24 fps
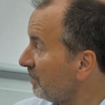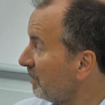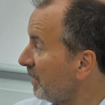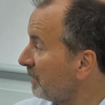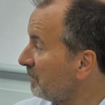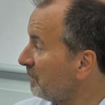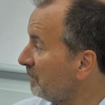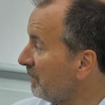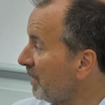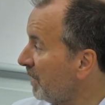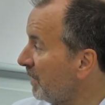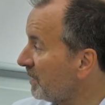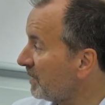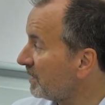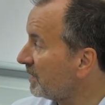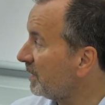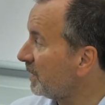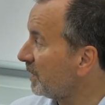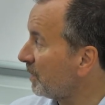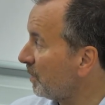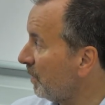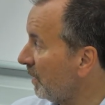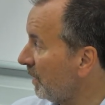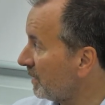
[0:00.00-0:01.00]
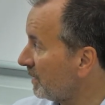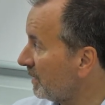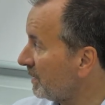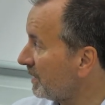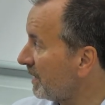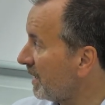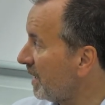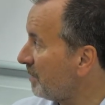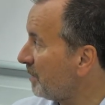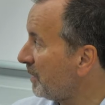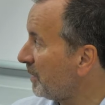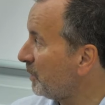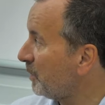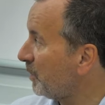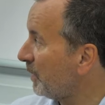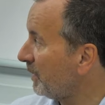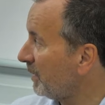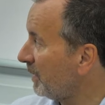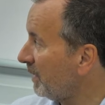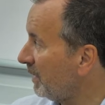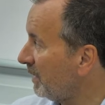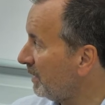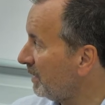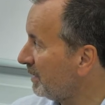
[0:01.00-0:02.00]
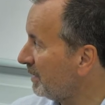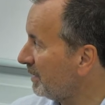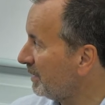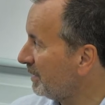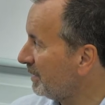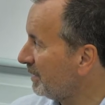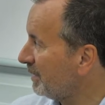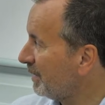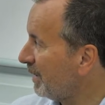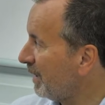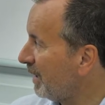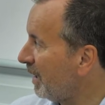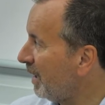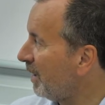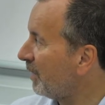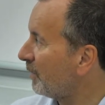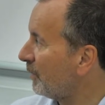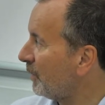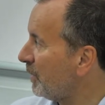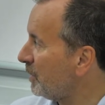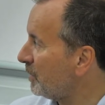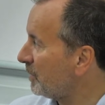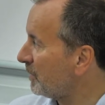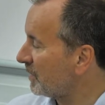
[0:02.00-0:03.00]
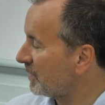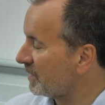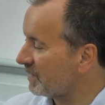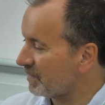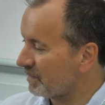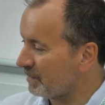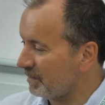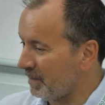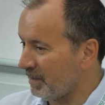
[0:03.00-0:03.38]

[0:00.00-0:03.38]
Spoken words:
but most inequalities happen within our regions.